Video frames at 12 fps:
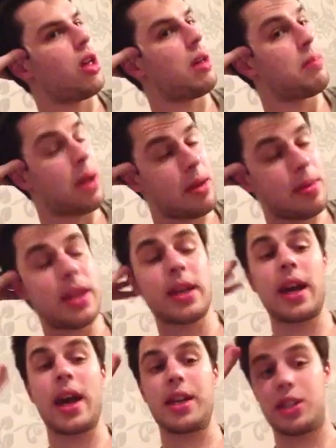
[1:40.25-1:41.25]
It may be the
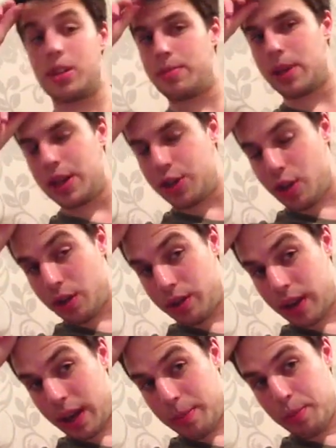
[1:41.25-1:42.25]
case that Billy Joe
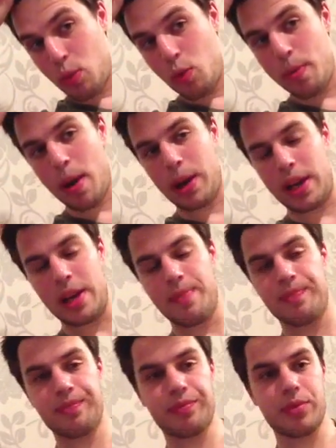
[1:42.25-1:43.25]
can get more money
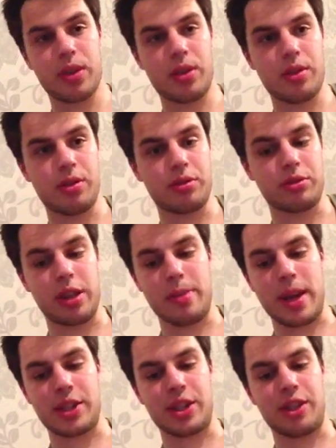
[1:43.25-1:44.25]

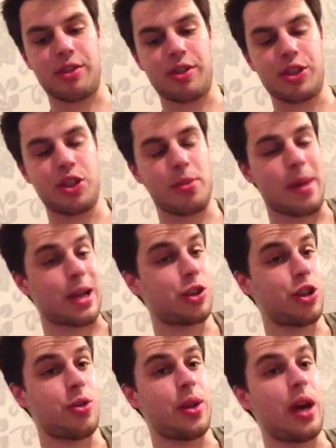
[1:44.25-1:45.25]
rematching Chris Eubank
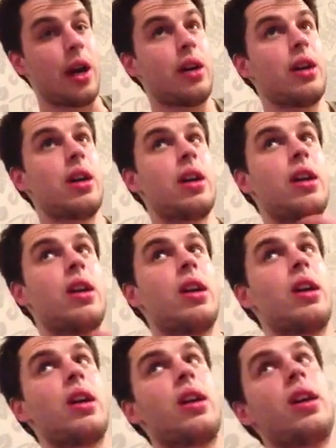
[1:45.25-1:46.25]
Jr.
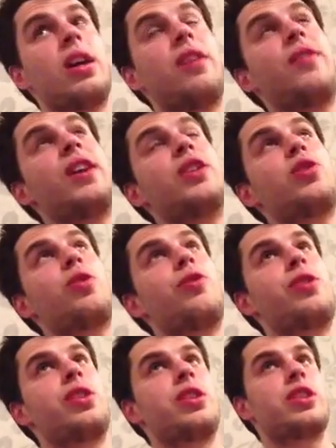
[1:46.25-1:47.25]
If he is
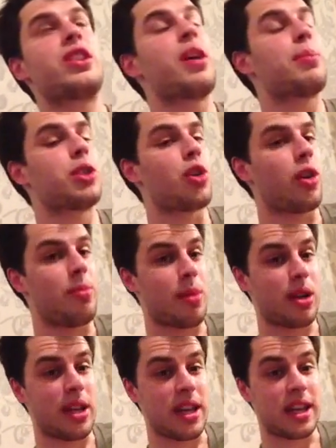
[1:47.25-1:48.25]
offered step-aside
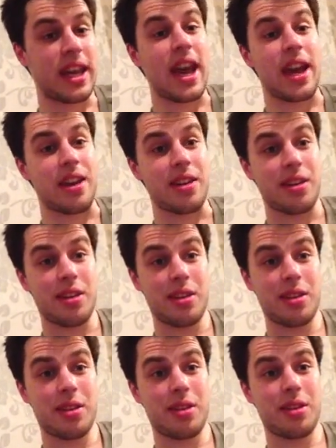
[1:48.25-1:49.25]
money again
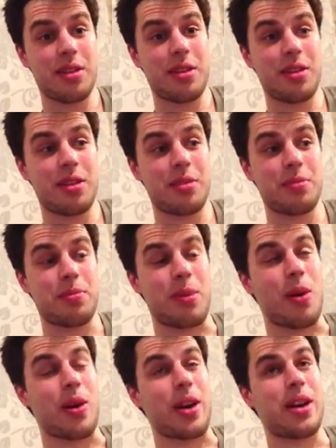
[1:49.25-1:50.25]

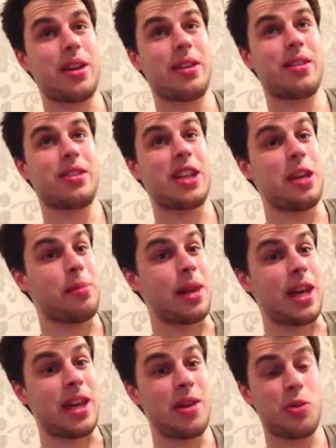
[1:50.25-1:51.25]
by Team
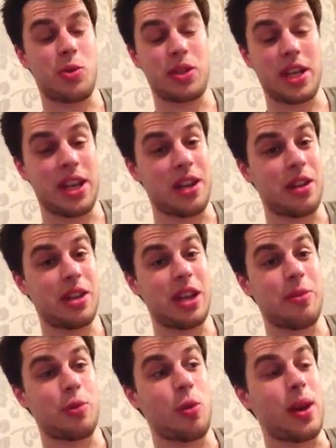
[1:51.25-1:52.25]
Lee or
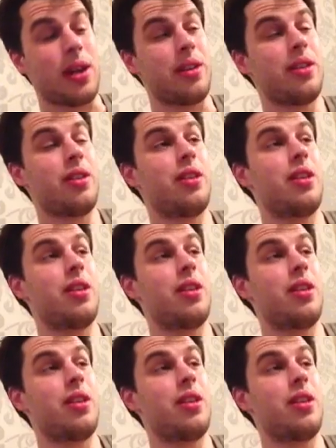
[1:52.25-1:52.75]
Team Quillen,